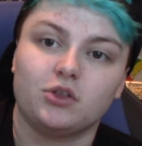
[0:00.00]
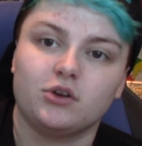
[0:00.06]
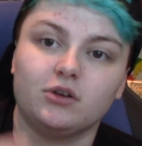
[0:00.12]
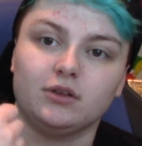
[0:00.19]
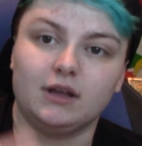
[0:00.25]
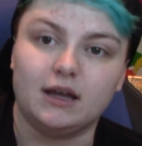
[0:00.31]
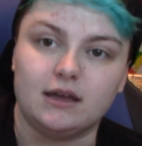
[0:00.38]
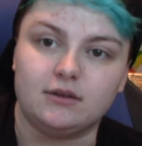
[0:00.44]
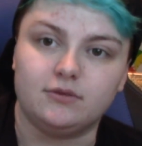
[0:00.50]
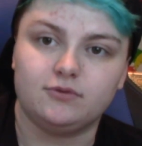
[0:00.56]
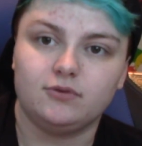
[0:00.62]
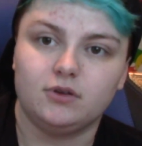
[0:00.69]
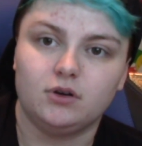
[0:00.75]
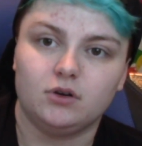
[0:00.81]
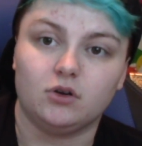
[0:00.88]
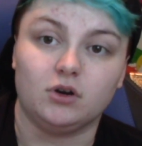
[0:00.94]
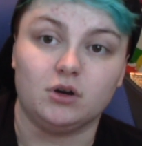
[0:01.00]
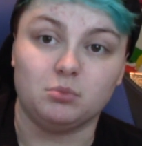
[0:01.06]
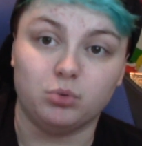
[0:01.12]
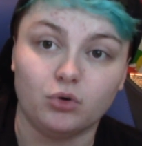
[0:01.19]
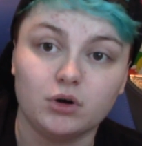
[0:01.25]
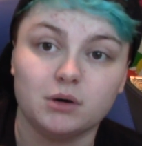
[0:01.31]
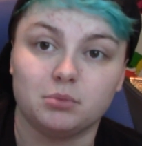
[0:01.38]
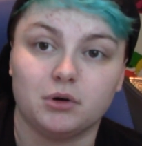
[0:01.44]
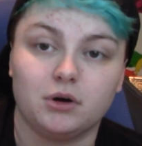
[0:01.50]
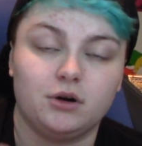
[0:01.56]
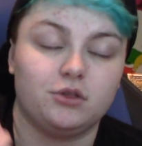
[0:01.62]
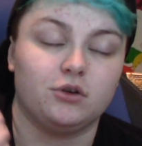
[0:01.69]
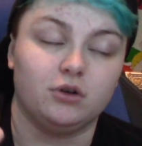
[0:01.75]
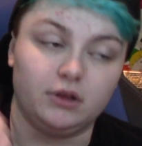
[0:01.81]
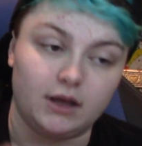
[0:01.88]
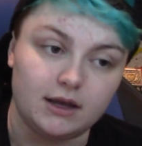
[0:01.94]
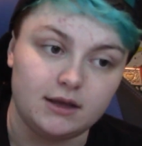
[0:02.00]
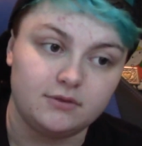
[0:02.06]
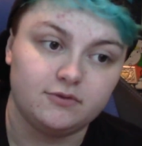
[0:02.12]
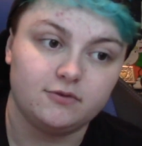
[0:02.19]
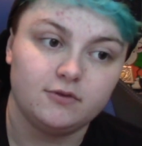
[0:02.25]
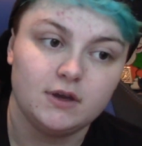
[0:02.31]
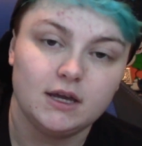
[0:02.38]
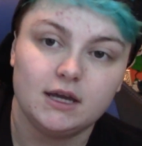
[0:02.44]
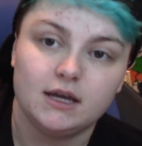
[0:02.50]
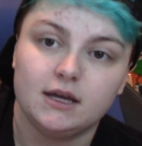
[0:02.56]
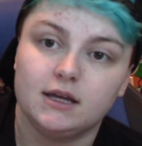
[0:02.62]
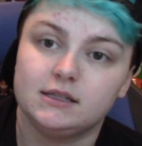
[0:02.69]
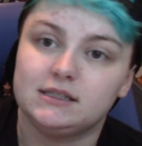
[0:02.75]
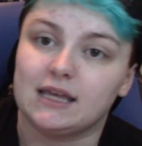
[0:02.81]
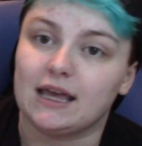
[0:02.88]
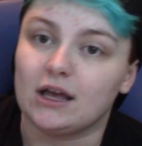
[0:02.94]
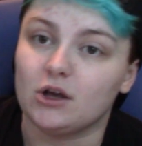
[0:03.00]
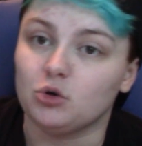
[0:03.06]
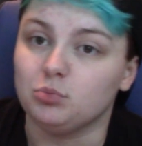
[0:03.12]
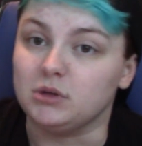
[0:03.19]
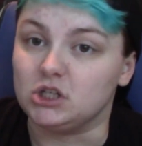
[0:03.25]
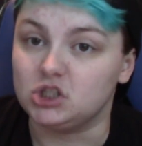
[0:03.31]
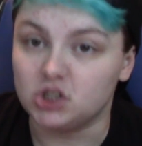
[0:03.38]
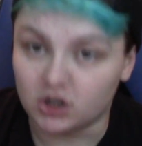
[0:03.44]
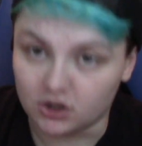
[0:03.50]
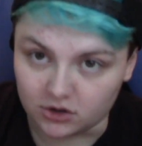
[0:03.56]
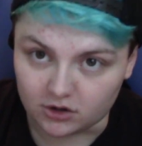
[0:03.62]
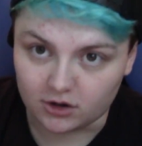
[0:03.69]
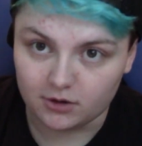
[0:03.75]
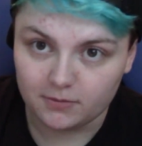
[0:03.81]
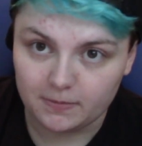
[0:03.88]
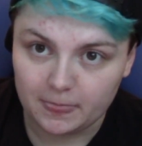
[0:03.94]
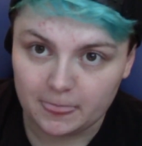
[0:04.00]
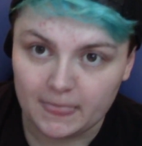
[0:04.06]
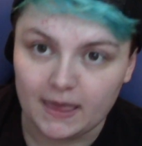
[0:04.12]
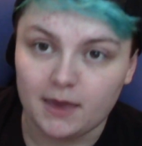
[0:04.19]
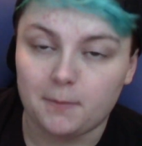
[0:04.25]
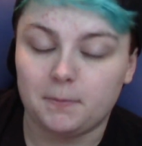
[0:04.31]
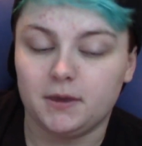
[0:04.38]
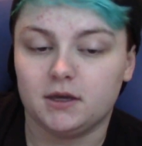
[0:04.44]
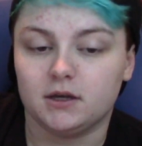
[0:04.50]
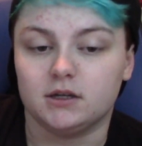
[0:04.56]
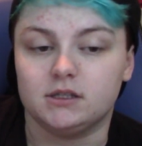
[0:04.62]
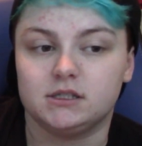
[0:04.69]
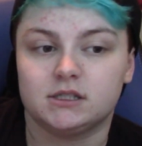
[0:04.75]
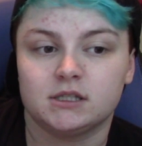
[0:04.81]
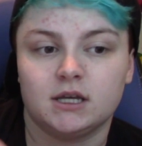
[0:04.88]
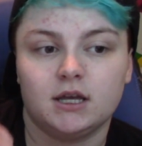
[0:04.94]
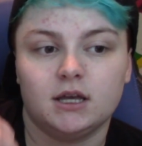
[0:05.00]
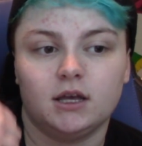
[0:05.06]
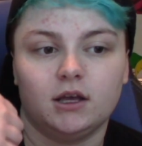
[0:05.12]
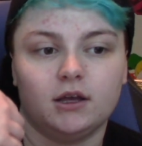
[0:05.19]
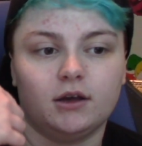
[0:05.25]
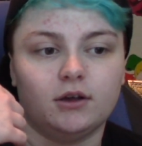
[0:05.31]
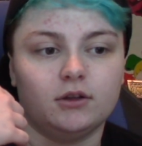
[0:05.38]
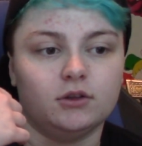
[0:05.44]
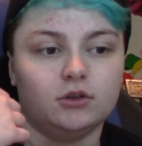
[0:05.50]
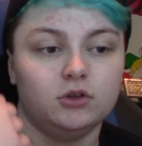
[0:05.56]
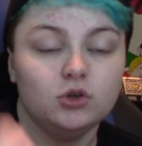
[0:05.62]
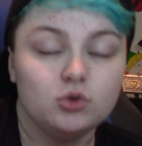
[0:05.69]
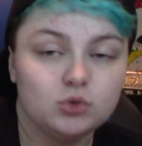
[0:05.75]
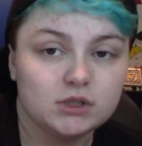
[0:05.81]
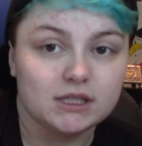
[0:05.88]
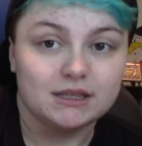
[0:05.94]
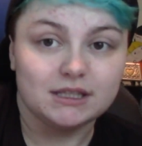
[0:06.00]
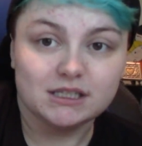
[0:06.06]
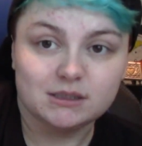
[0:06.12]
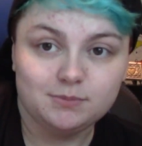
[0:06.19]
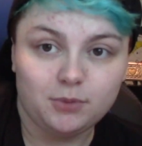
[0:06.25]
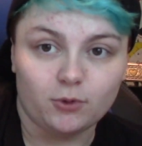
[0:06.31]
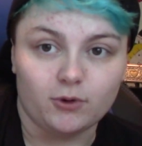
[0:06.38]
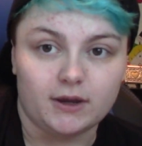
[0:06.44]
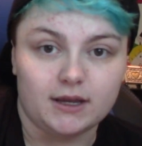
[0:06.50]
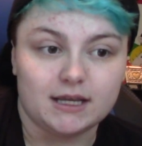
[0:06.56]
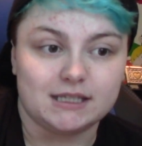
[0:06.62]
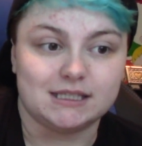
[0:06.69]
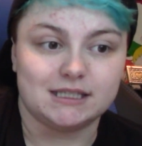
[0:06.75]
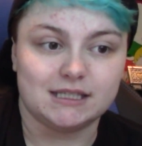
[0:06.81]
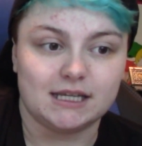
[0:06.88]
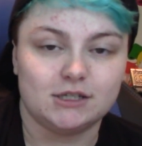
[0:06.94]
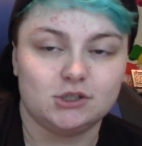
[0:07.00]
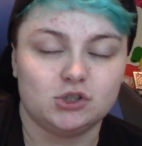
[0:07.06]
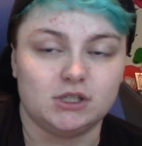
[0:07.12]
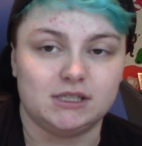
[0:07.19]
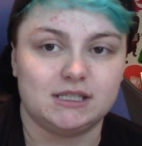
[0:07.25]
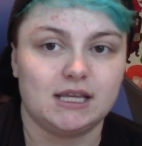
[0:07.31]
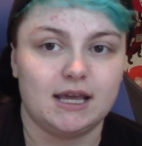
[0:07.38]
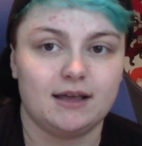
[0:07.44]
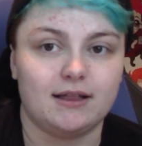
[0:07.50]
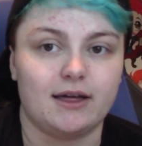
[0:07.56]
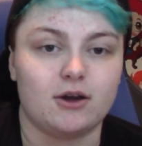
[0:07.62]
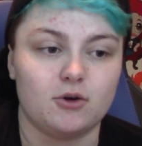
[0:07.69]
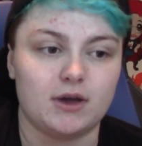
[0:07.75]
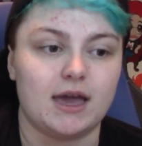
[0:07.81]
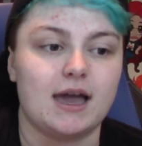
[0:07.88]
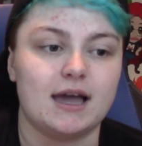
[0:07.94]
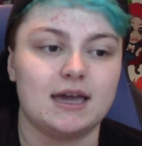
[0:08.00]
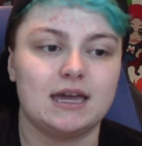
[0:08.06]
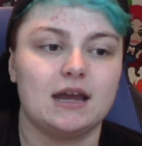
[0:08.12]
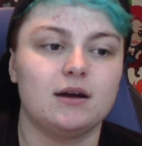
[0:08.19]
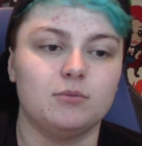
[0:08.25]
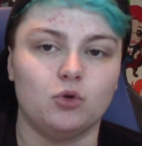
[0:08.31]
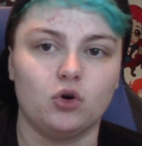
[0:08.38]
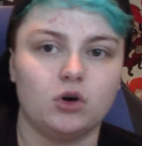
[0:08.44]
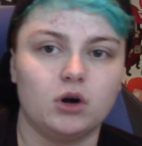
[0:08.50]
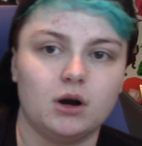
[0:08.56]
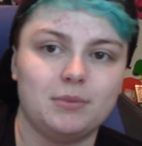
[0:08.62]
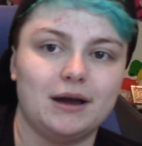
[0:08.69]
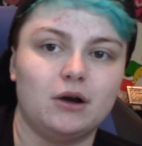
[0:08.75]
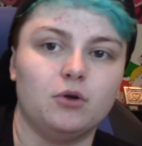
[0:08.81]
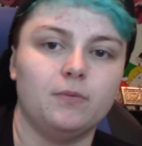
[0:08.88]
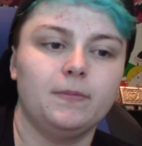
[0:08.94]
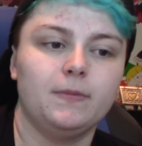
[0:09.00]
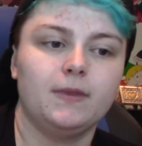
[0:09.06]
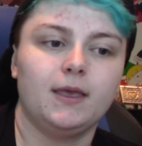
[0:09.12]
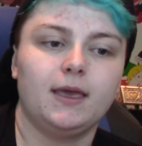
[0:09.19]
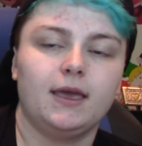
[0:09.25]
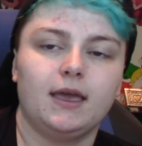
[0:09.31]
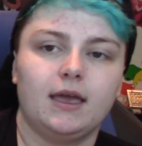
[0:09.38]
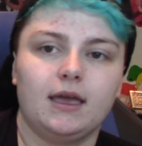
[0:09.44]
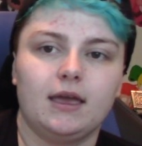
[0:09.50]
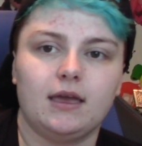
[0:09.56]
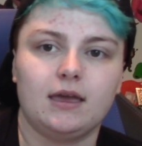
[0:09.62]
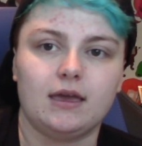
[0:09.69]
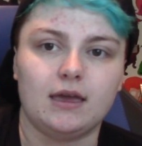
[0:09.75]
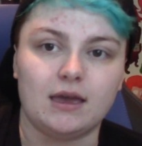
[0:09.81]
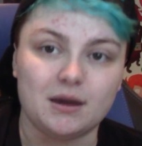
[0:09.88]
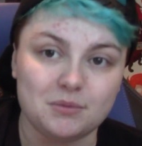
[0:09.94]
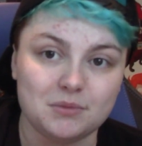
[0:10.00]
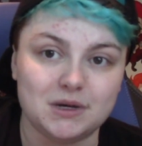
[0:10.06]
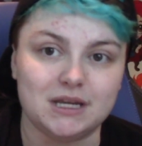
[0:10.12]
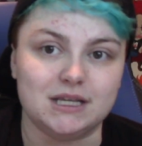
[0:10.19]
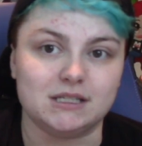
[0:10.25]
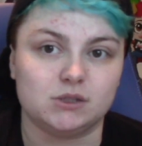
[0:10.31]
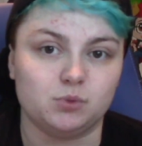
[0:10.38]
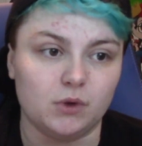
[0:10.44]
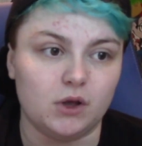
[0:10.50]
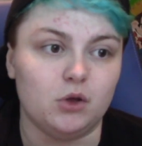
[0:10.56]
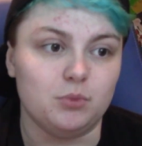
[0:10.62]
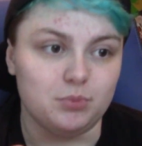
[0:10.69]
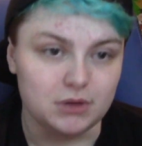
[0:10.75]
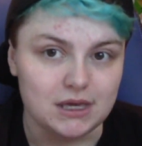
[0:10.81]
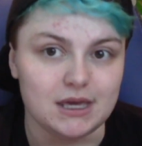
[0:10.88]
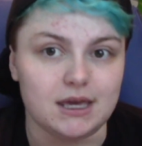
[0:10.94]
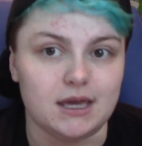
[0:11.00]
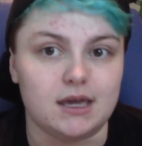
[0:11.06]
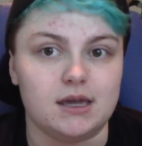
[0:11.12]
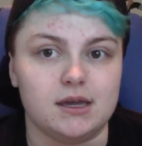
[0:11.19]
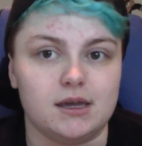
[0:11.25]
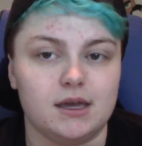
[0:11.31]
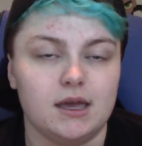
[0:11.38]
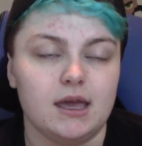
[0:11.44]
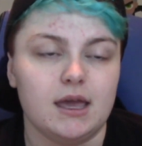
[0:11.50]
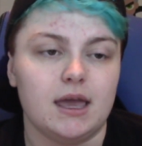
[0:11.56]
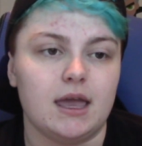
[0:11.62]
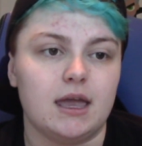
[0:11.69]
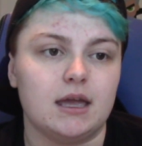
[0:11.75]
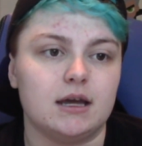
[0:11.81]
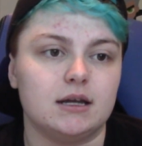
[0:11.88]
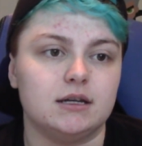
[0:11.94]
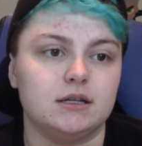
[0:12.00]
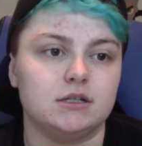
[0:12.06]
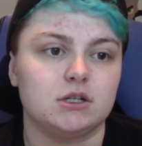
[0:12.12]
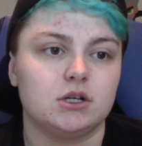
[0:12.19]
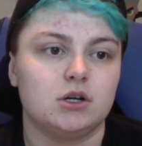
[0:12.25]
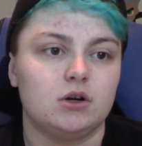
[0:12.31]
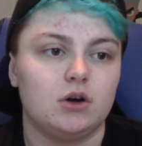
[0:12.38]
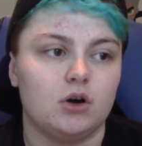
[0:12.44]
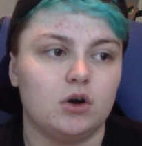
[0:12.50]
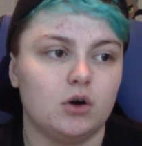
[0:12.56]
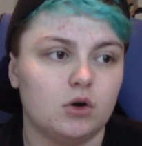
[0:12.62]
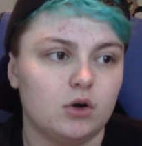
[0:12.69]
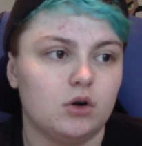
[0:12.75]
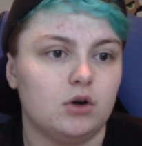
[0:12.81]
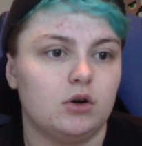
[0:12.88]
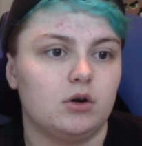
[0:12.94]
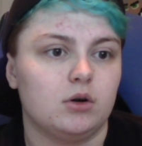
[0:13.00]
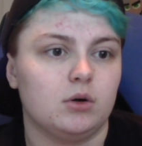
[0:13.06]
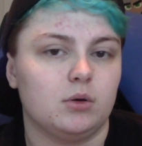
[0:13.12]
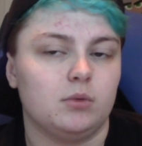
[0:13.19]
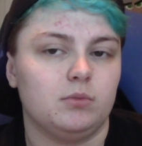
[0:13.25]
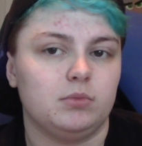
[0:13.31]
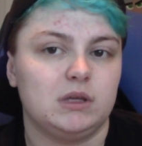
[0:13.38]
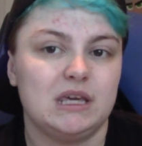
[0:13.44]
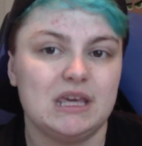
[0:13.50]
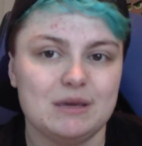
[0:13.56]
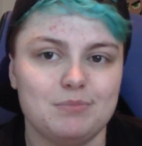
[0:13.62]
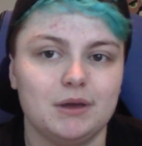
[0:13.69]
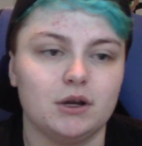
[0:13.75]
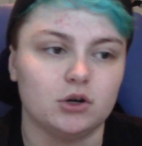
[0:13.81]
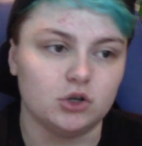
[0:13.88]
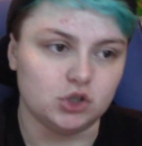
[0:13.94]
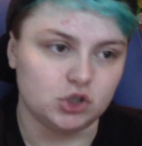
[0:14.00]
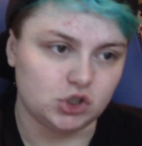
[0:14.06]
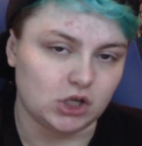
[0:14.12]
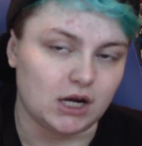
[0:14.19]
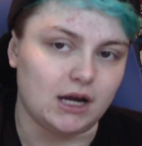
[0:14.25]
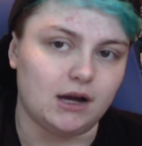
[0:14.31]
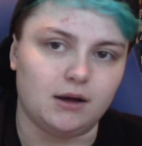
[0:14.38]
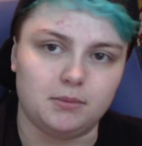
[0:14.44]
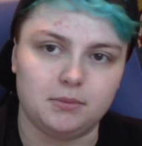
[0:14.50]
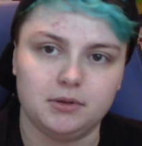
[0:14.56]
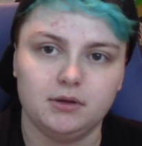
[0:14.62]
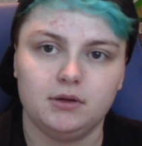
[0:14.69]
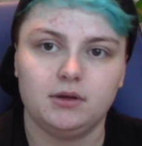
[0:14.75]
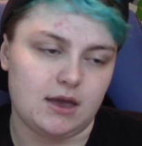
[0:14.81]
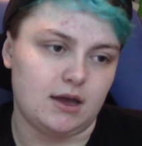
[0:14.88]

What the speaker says: part of their life or an important part of their life to help each other. Because Luz at this point is essentially saying, like, okay, I care more about Amity's well-being and her keeping her job